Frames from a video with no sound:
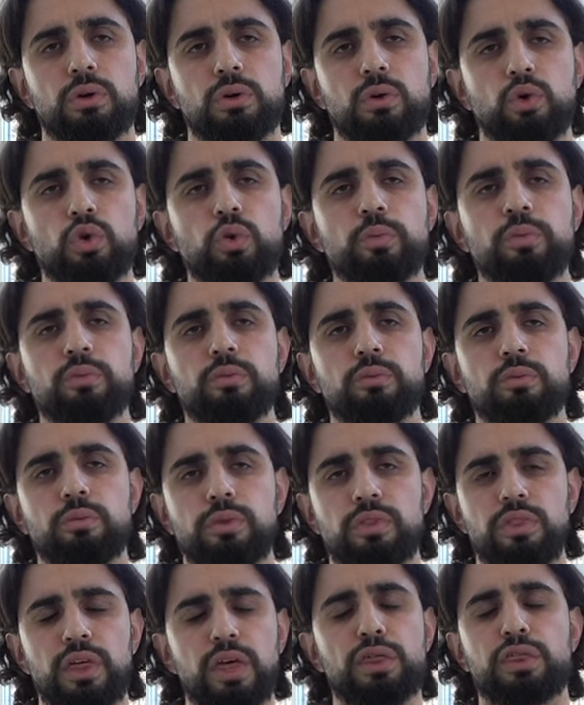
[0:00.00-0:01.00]
whom
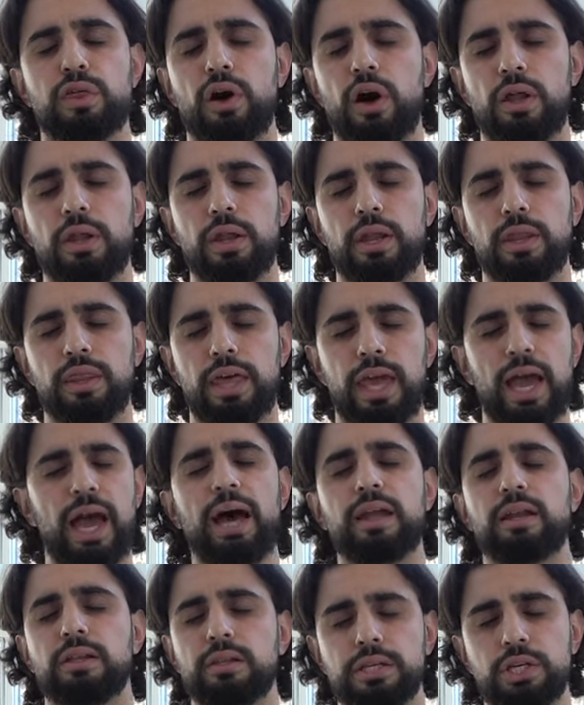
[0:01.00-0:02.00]
they thought they
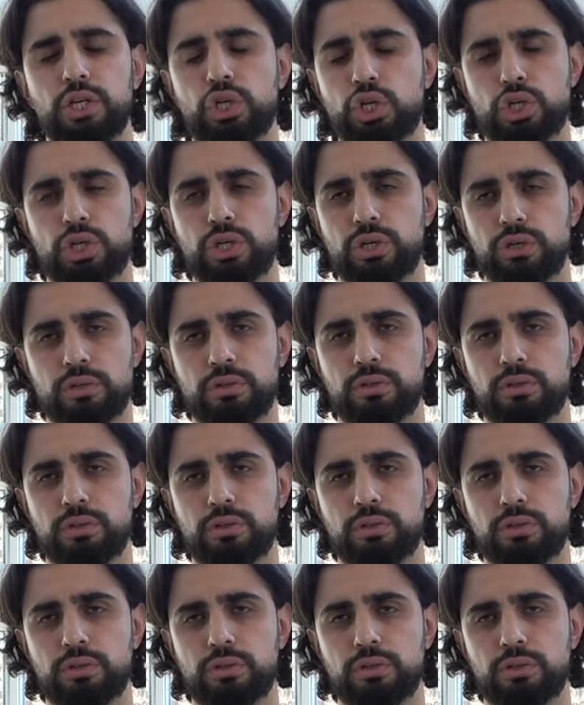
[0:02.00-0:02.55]
had a leash